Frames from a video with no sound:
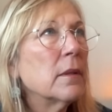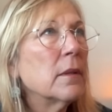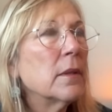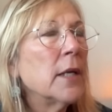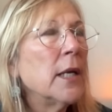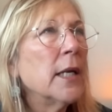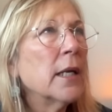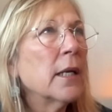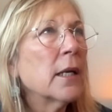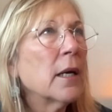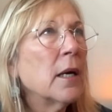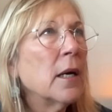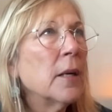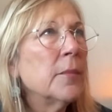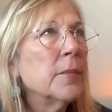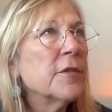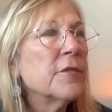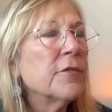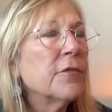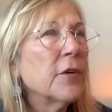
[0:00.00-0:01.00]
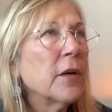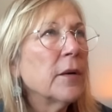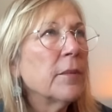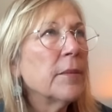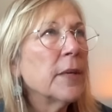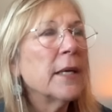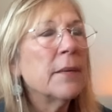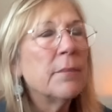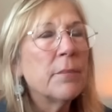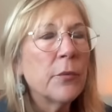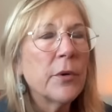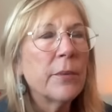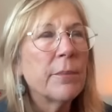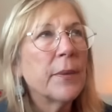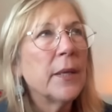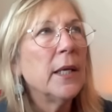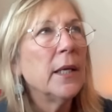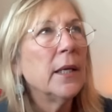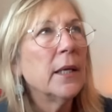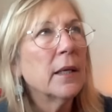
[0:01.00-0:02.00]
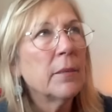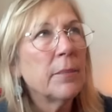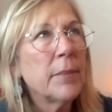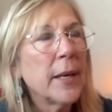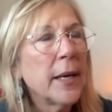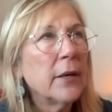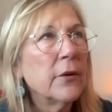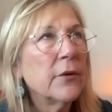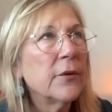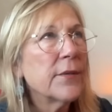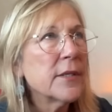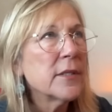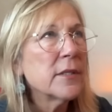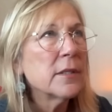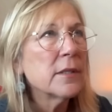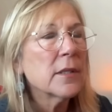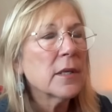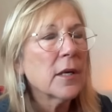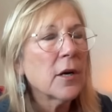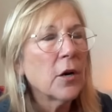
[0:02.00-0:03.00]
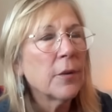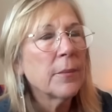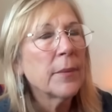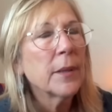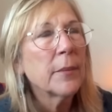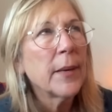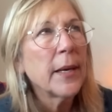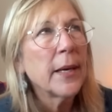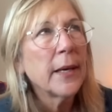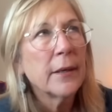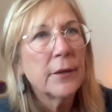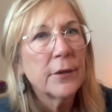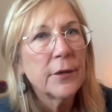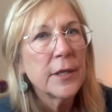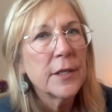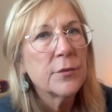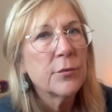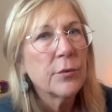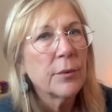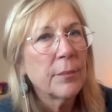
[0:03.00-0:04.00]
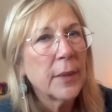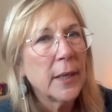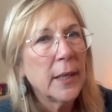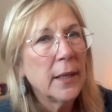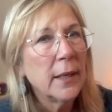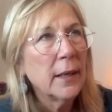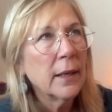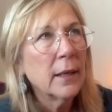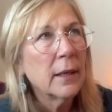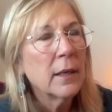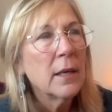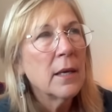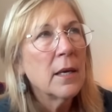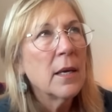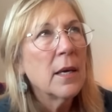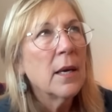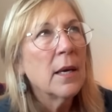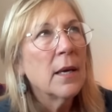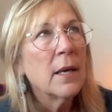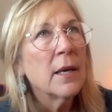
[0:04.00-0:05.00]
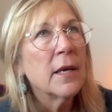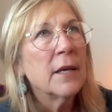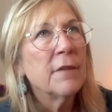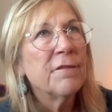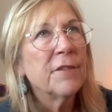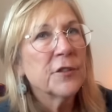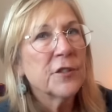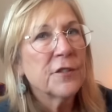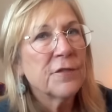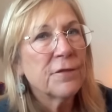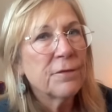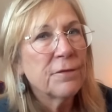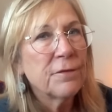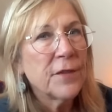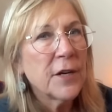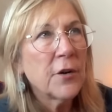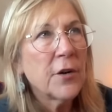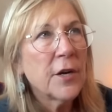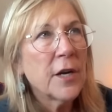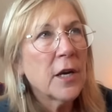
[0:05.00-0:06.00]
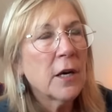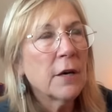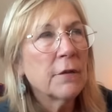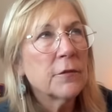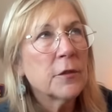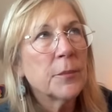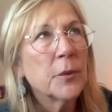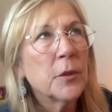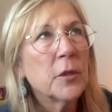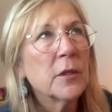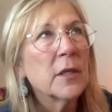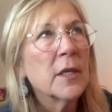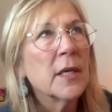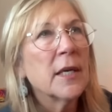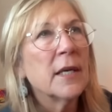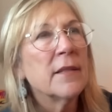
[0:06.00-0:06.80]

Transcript: And it comes from him repeating a pattern. This is a karmic pattern he's repeating. He feels very comfortable.